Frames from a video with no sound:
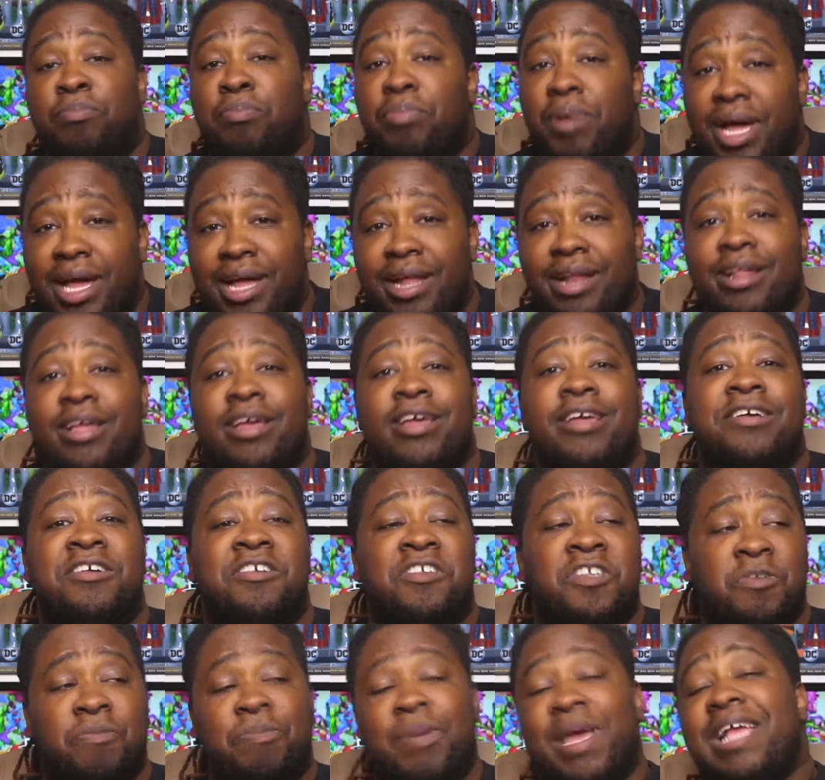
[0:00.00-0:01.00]
but
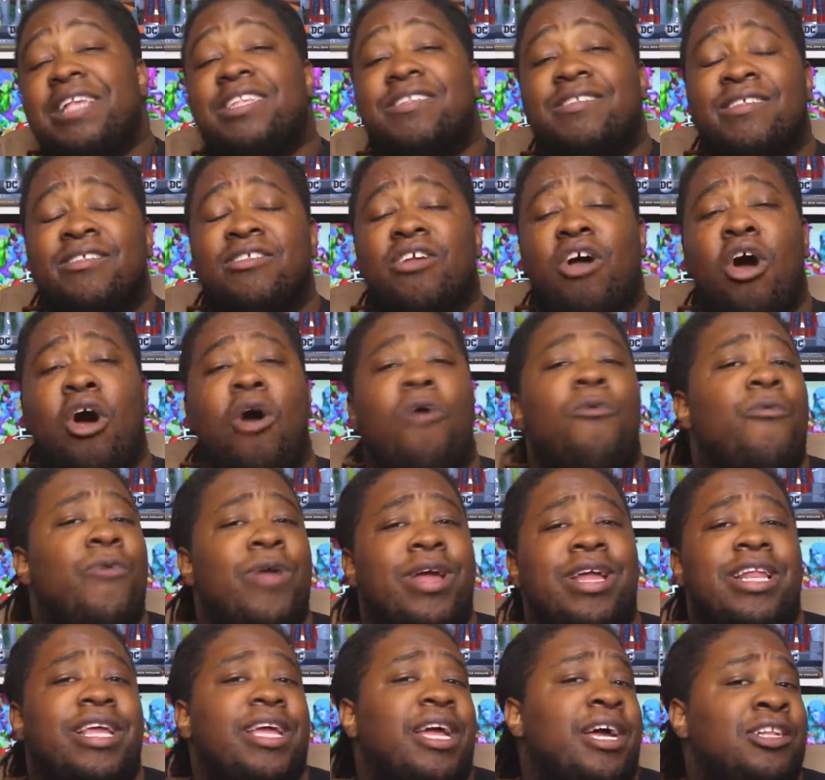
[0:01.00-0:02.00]
Space is
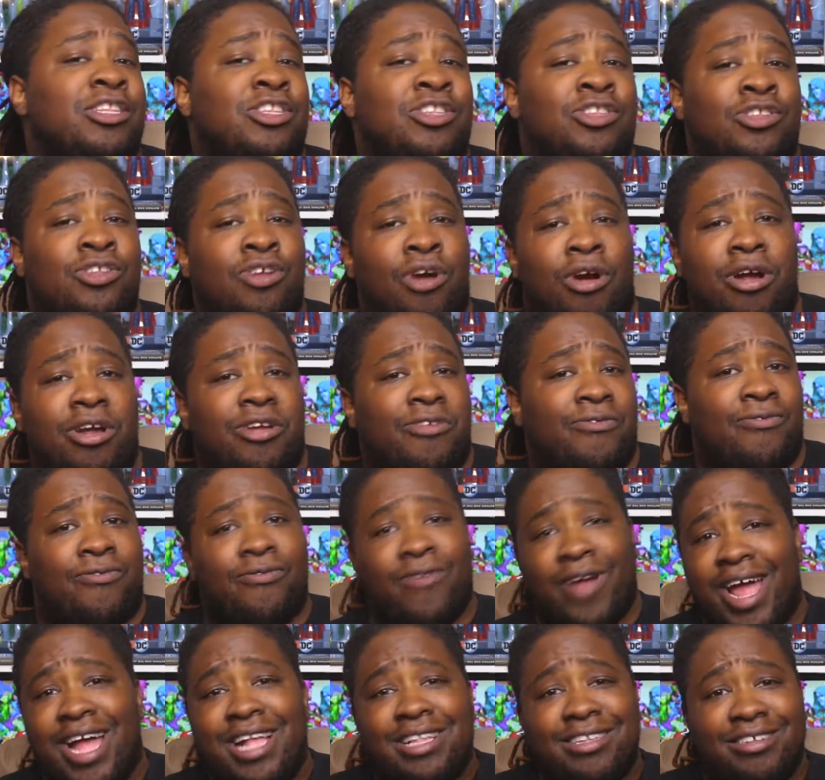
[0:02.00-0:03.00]
already a dark
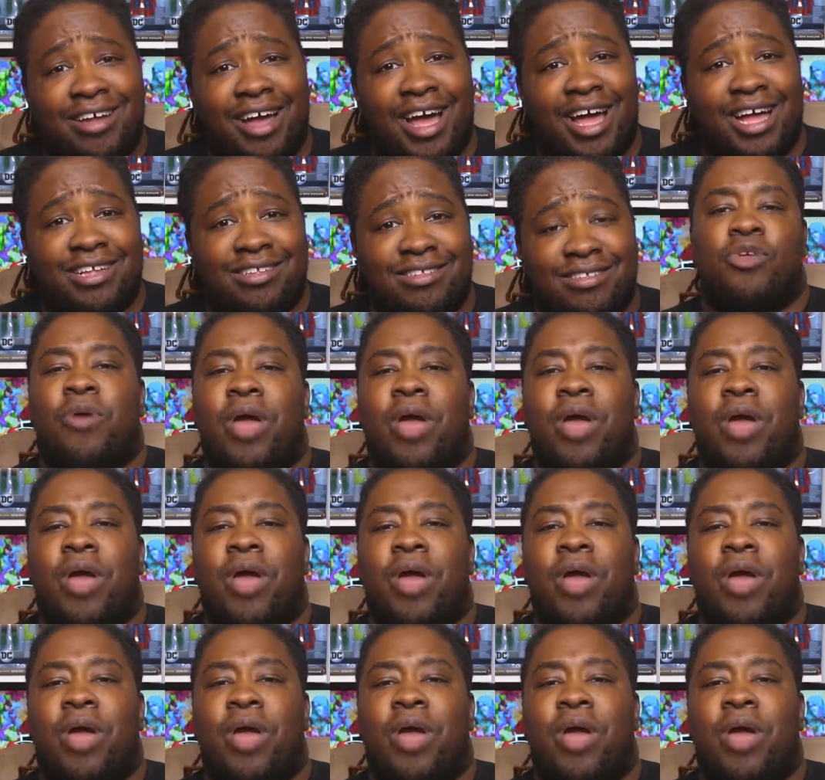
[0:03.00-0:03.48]
franchise.